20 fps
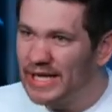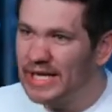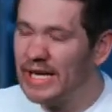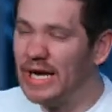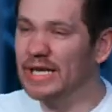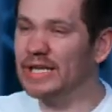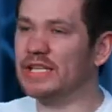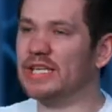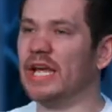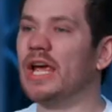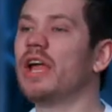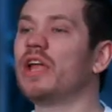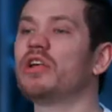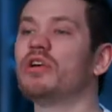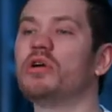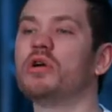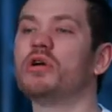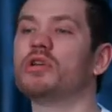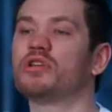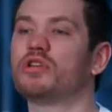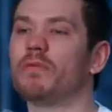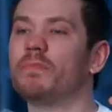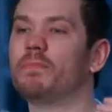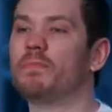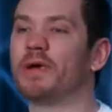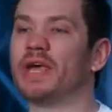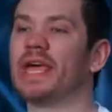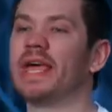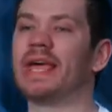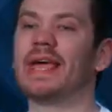Continue to
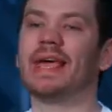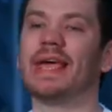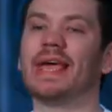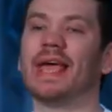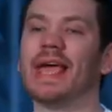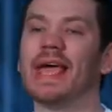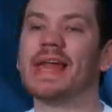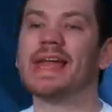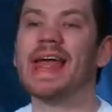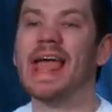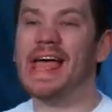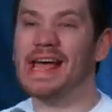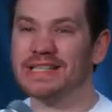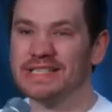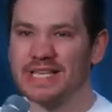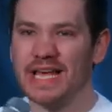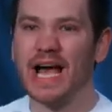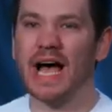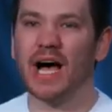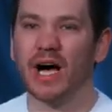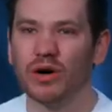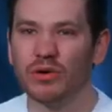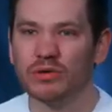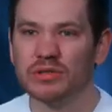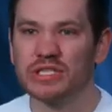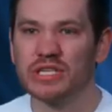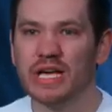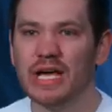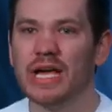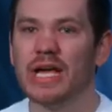be in His
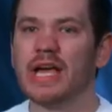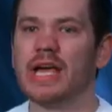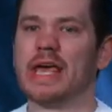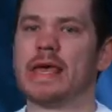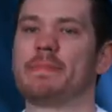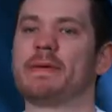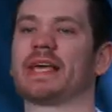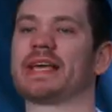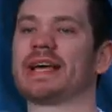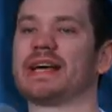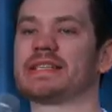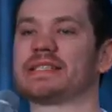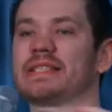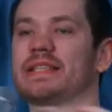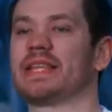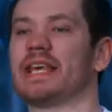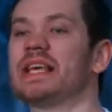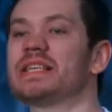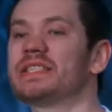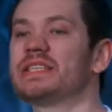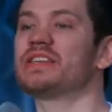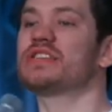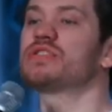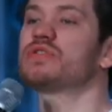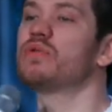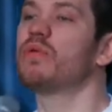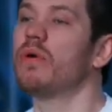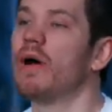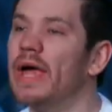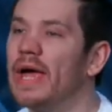house, because this
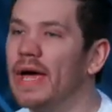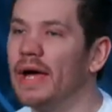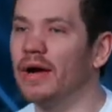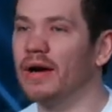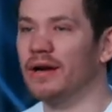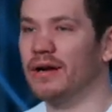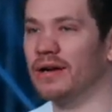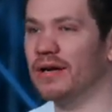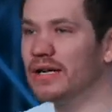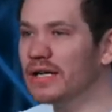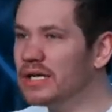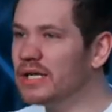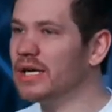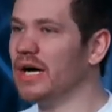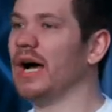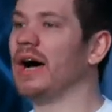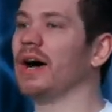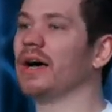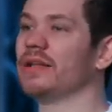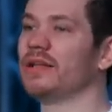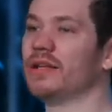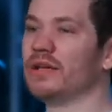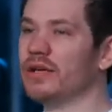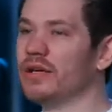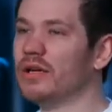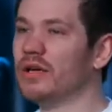is where God